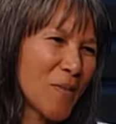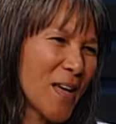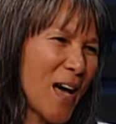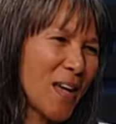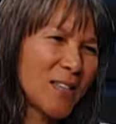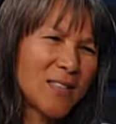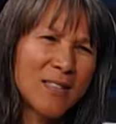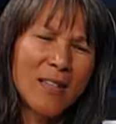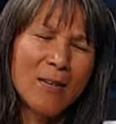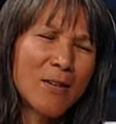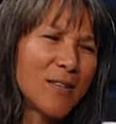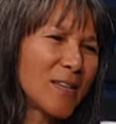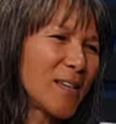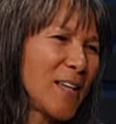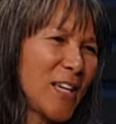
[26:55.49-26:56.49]
God has done
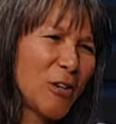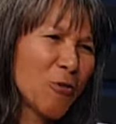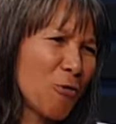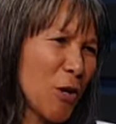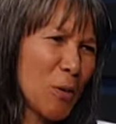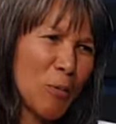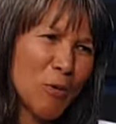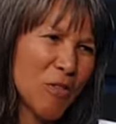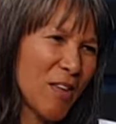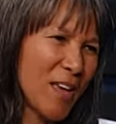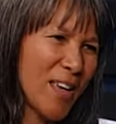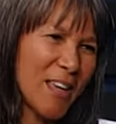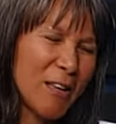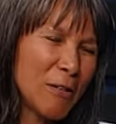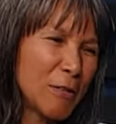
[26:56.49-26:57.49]
a, an incredible thing.
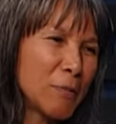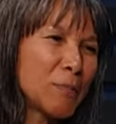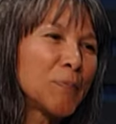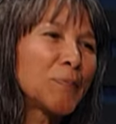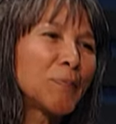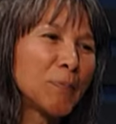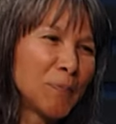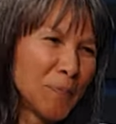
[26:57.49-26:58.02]
He has.